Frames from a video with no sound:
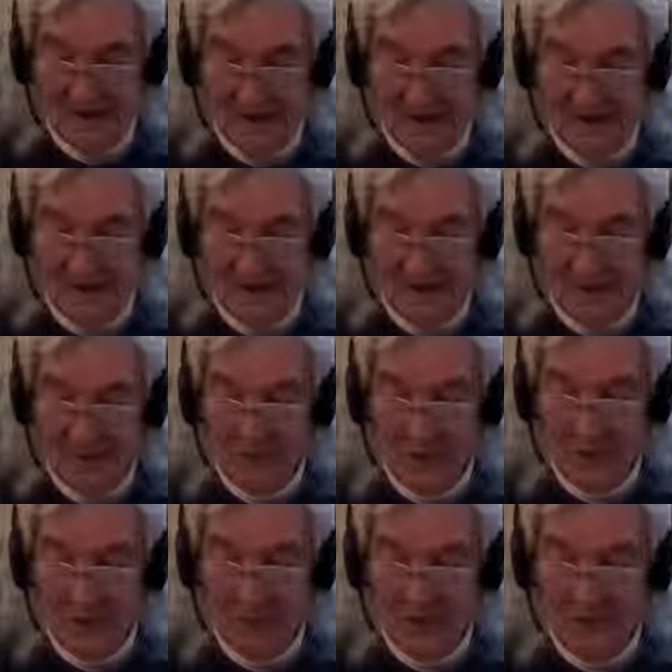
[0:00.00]
in that you
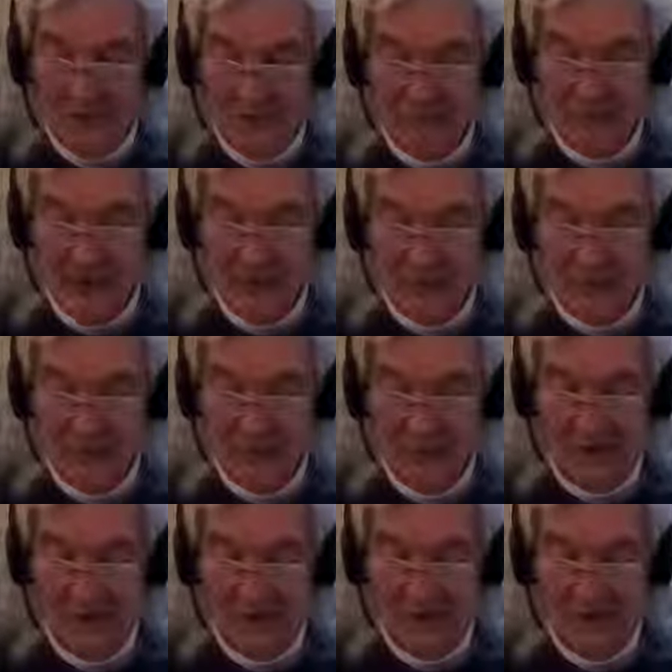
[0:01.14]
always reap
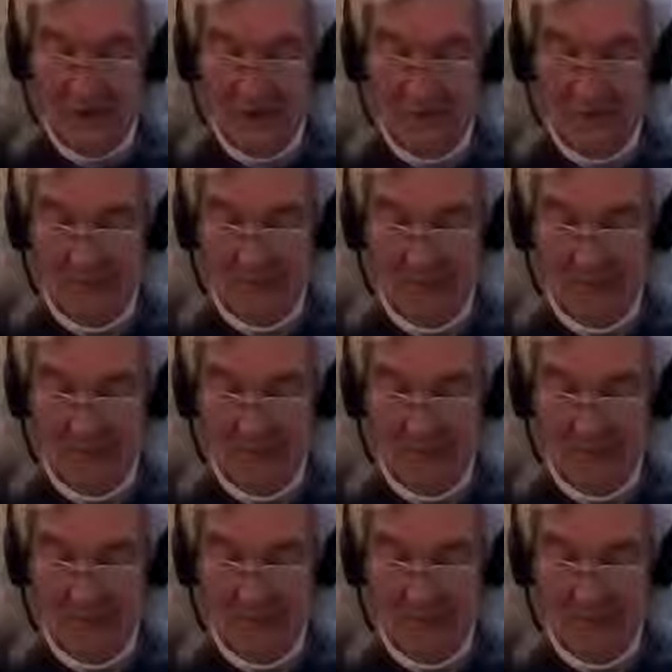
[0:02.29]
what you sow.